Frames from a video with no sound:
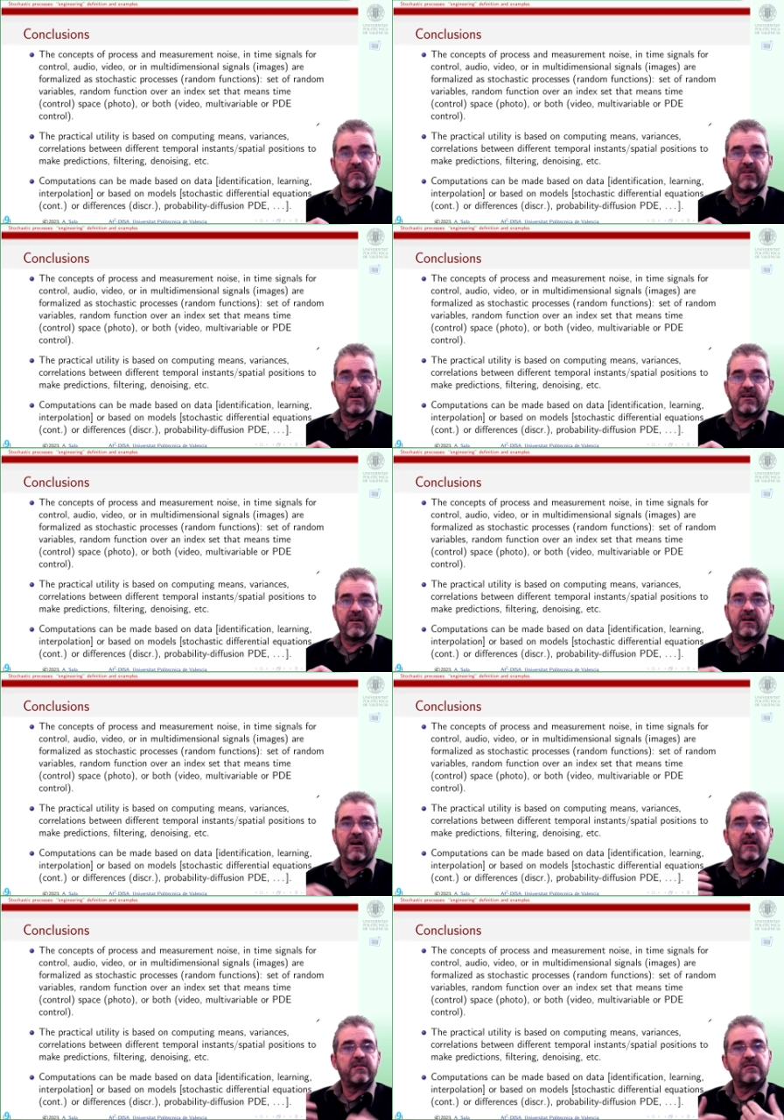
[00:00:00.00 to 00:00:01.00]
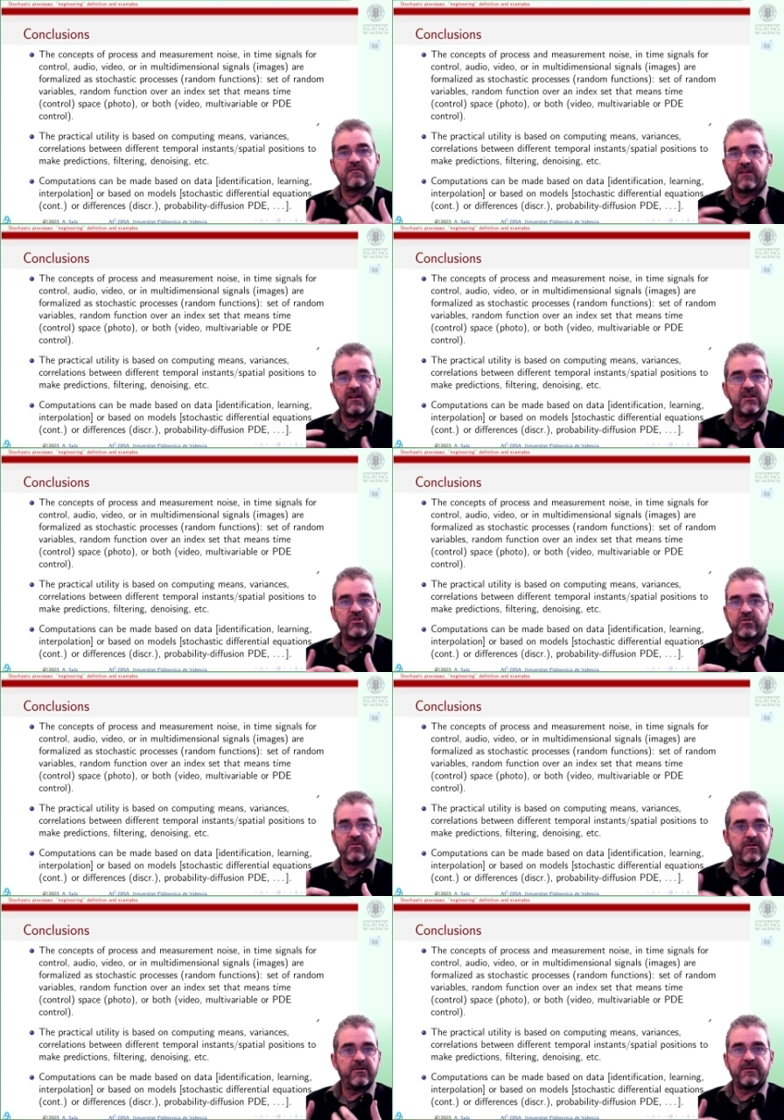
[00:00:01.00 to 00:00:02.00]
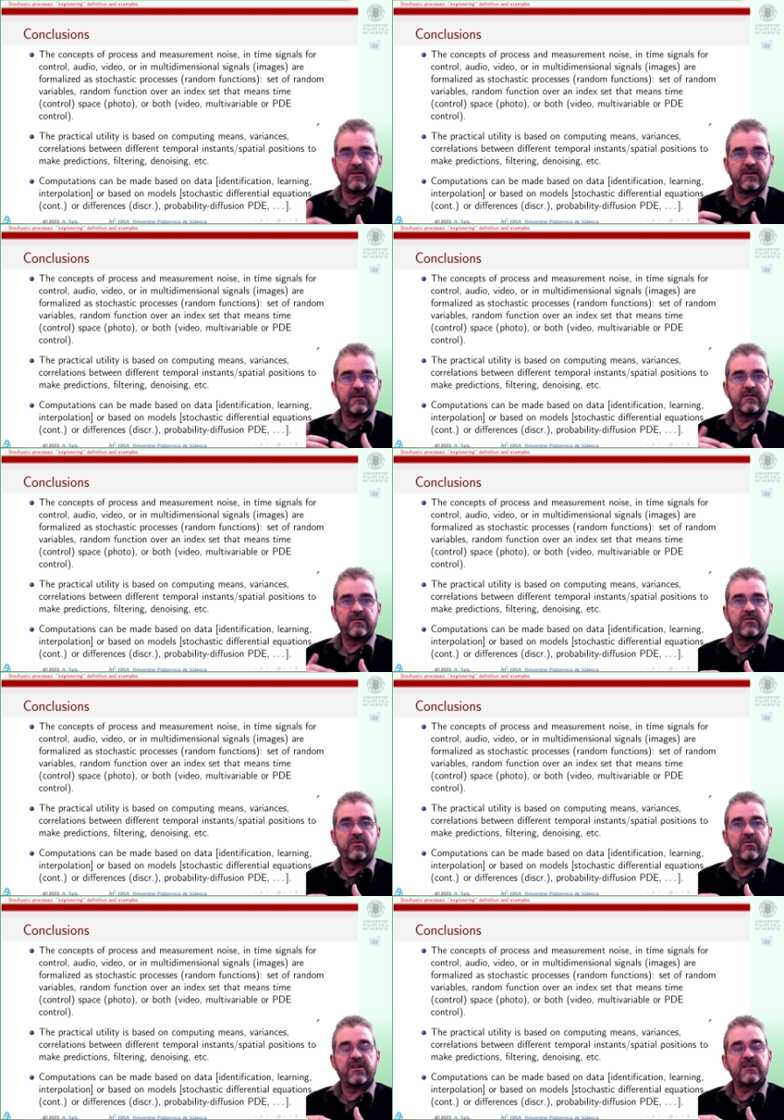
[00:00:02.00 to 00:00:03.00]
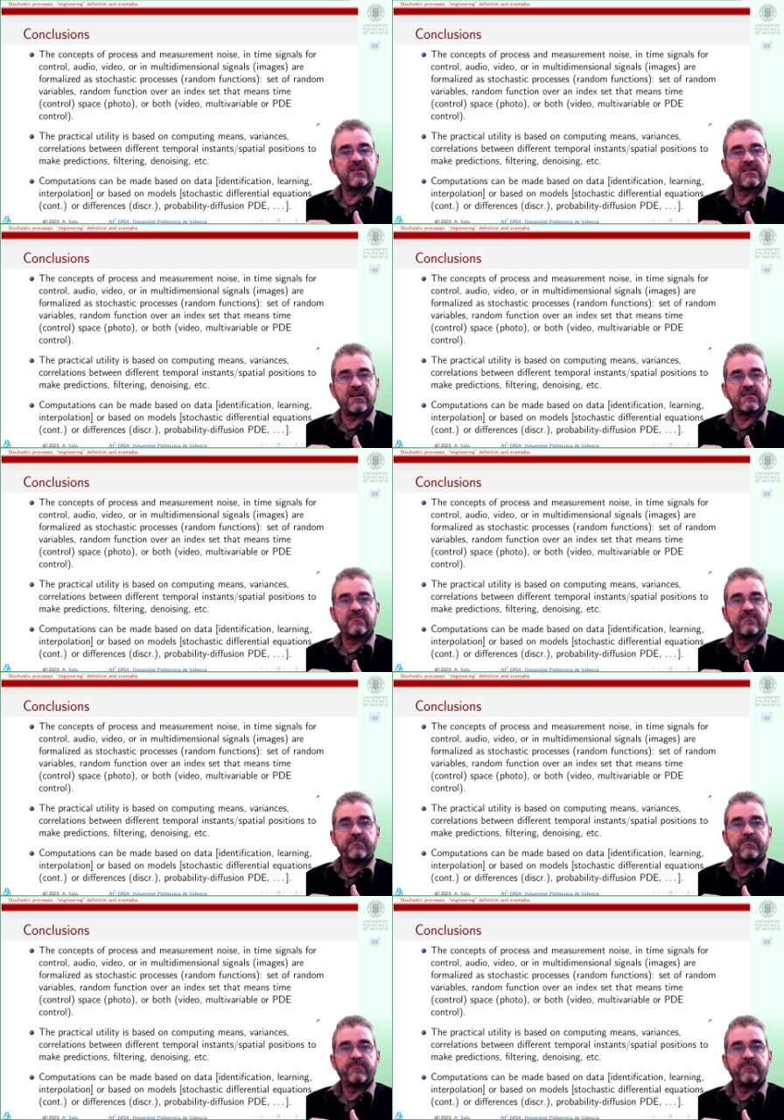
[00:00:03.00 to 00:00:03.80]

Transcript: via identification, learning, or things like that,